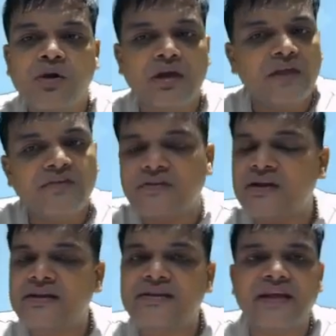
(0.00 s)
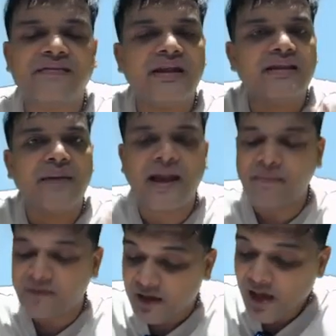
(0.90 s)
Okay, just read this answer ekdam
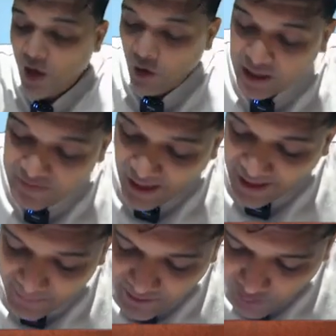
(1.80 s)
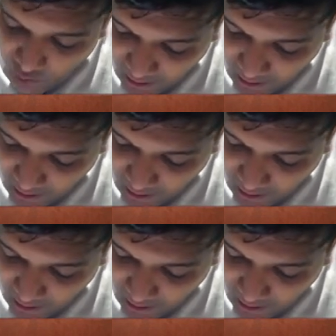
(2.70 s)
aaram se. Okay, aaram se.